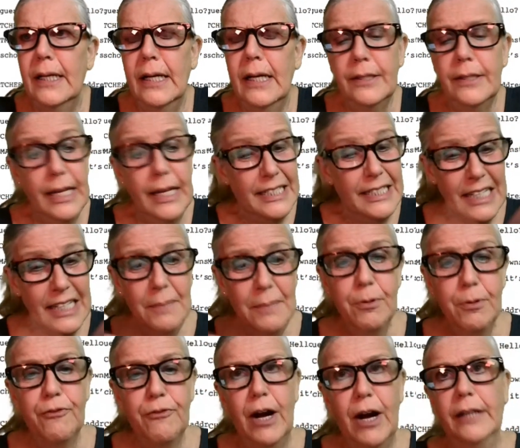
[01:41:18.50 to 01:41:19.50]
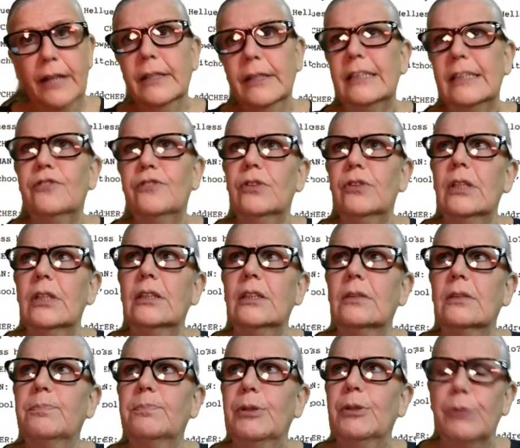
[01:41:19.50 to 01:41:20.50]
they did provide. Let's let's
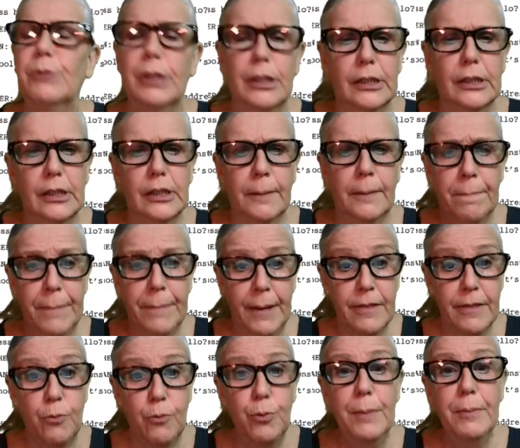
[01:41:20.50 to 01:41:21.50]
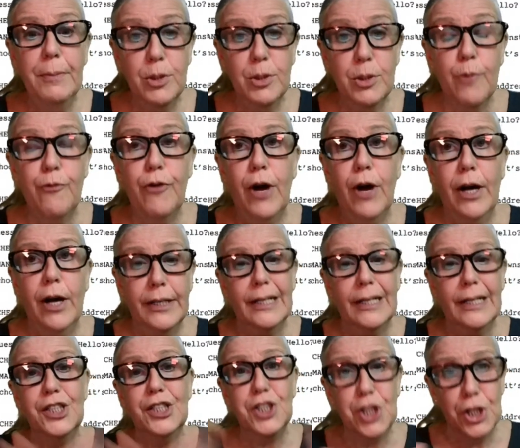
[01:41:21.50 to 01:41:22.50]
be realistic. The Witmans provided at
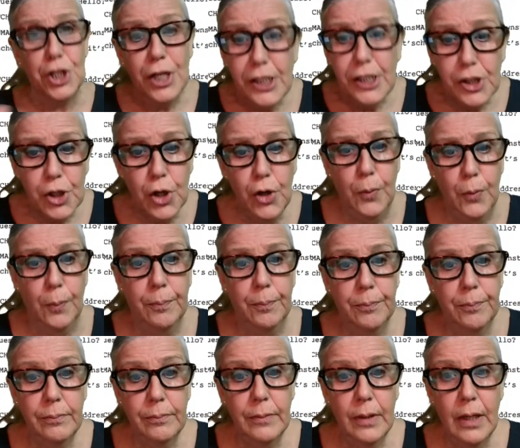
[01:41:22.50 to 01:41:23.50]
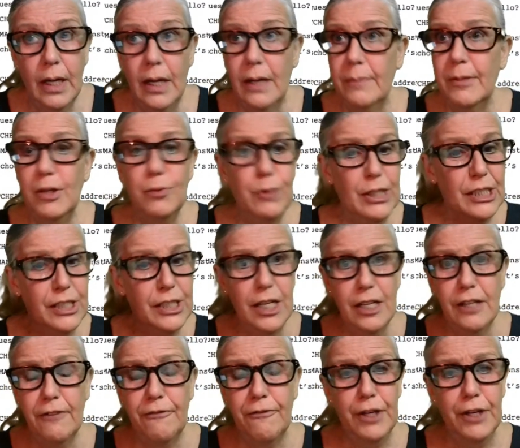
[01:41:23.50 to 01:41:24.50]
least a nice home. I mean, we see
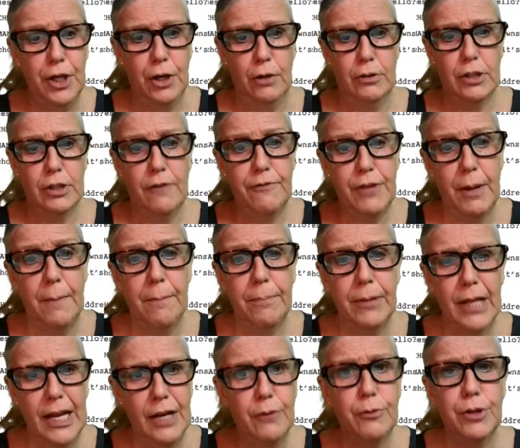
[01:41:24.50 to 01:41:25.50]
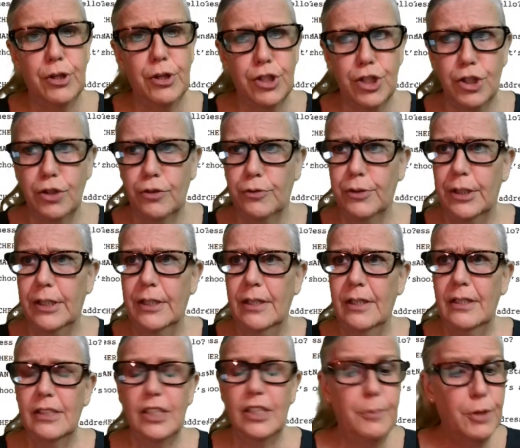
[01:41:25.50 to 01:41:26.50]
the videos of them playing with their children,
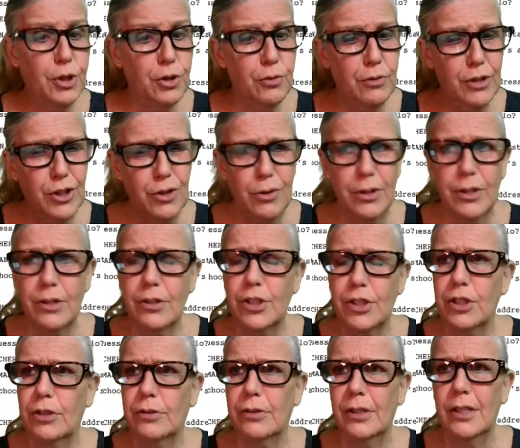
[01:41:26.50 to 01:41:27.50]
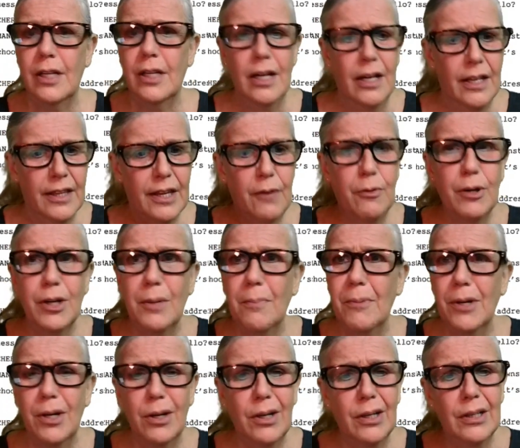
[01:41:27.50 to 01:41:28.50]
seeming to enjoy their children. They were in a
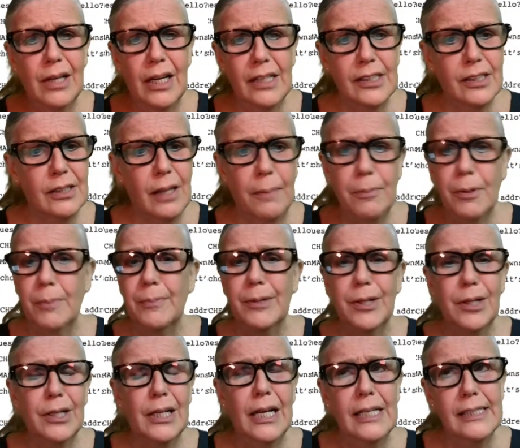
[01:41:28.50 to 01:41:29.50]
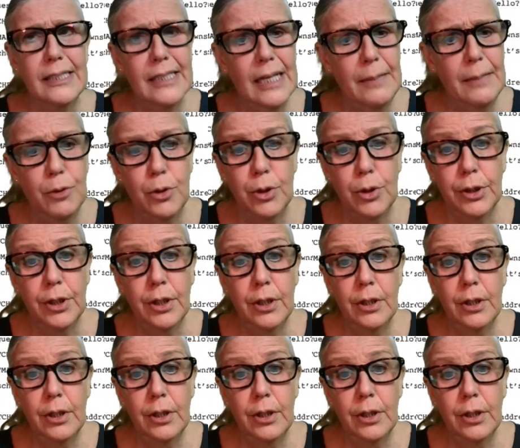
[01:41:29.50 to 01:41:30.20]
middle class, upper middle class neighborhood.